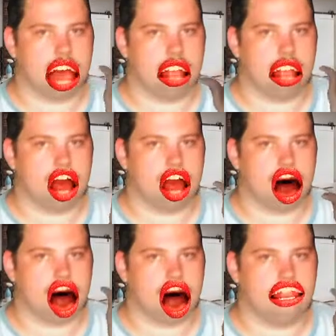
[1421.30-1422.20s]
That's like
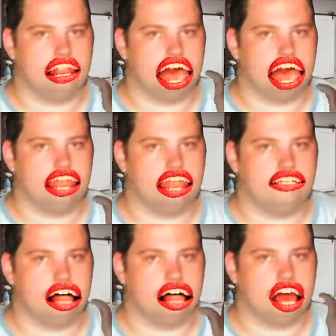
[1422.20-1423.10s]
Pete Buttigieg. Like,
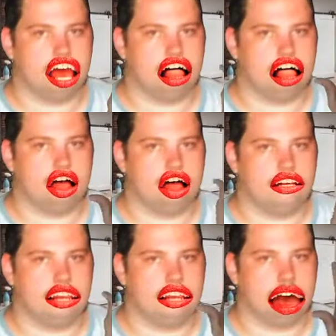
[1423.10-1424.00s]
I have no idea who
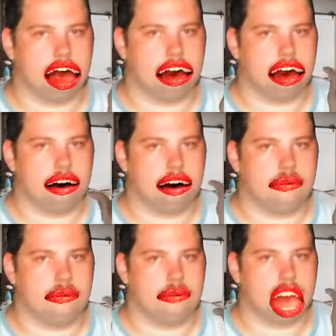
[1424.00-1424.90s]
that is, but it's just like a
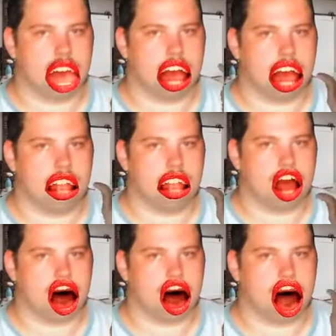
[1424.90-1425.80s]
funny thing to call
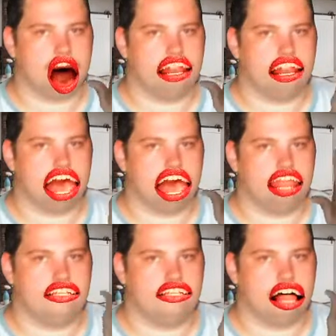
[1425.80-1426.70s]
people. How are you supposed to
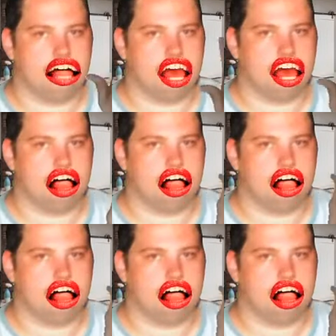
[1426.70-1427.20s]
pronounce that guy's name?